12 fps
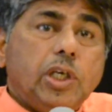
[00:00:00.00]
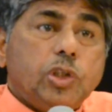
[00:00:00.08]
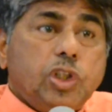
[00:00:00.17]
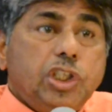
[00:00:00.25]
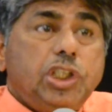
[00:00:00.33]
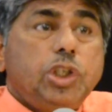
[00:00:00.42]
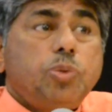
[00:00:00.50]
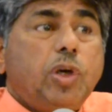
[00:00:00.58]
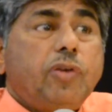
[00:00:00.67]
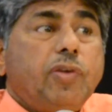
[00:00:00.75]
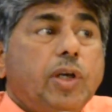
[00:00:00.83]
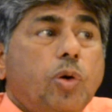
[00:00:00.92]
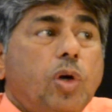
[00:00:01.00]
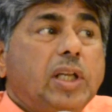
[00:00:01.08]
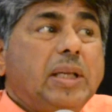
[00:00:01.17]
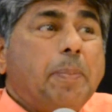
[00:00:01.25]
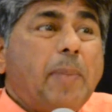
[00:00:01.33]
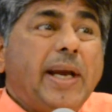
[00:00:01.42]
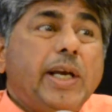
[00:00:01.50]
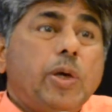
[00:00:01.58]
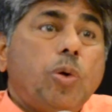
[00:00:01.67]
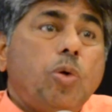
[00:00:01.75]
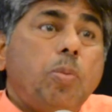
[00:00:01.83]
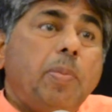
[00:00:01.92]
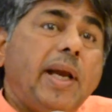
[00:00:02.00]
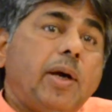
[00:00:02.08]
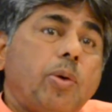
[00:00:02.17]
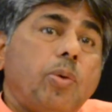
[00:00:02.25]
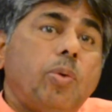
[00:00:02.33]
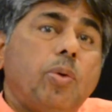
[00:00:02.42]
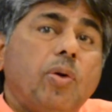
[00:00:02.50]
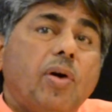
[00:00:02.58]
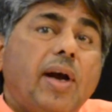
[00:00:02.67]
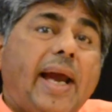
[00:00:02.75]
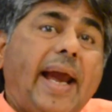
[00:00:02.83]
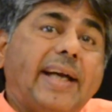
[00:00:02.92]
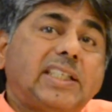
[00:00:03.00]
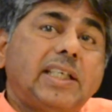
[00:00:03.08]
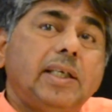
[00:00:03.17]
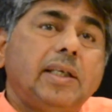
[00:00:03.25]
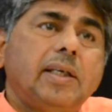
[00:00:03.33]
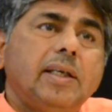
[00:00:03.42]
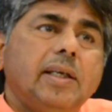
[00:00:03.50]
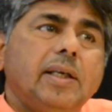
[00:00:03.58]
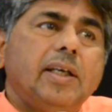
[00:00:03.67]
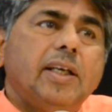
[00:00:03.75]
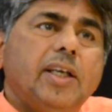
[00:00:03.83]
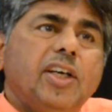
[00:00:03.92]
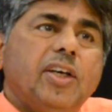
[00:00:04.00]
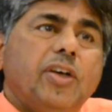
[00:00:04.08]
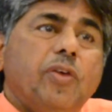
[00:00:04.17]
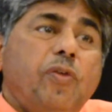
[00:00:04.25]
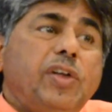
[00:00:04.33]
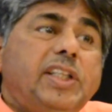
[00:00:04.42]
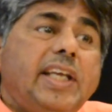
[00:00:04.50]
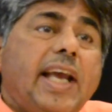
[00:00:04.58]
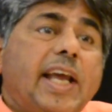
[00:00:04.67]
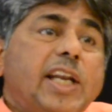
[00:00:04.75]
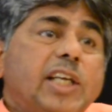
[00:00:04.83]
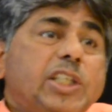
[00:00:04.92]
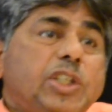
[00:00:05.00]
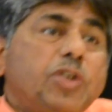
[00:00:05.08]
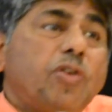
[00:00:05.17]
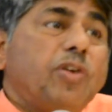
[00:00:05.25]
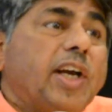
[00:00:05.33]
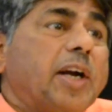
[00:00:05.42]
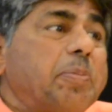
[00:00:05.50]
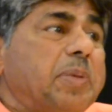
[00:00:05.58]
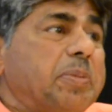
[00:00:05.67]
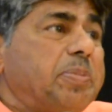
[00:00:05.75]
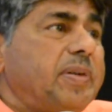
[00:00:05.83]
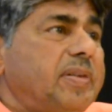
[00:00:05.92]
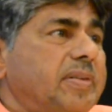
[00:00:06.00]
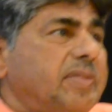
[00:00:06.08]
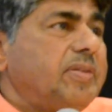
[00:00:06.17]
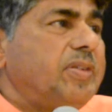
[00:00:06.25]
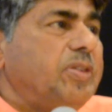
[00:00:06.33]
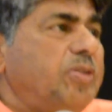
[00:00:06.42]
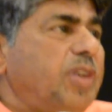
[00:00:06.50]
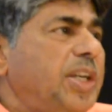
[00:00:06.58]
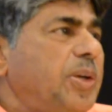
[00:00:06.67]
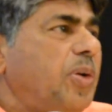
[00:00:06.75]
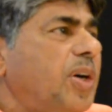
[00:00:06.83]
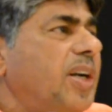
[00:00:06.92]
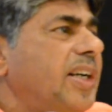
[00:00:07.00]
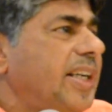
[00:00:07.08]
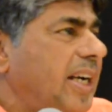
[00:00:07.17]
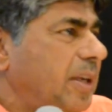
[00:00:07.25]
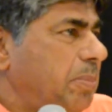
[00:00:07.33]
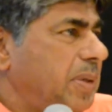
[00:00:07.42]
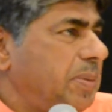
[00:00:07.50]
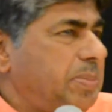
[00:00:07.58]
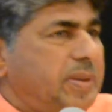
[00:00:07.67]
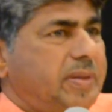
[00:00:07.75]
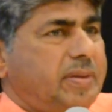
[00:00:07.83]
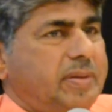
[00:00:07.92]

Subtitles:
So this is what we call the micro-macro action with the energy of young people, very ordinary young people.